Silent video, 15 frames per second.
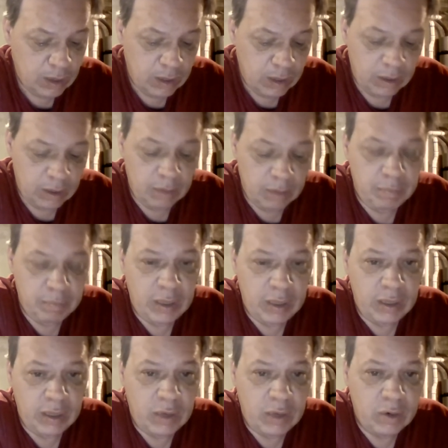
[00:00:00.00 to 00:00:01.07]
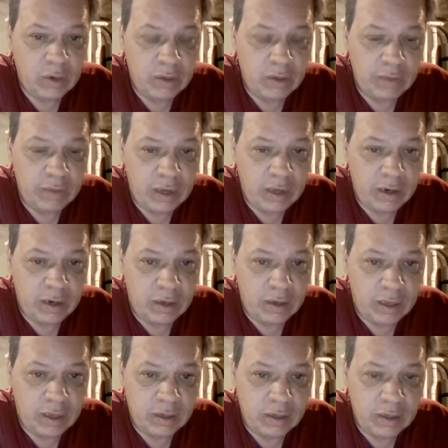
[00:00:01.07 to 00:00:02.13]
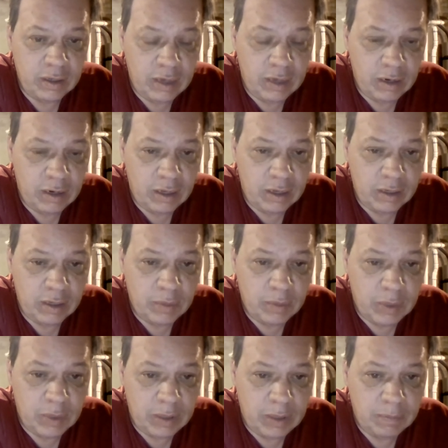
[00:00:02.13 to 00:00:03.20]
a bailout of an airline company.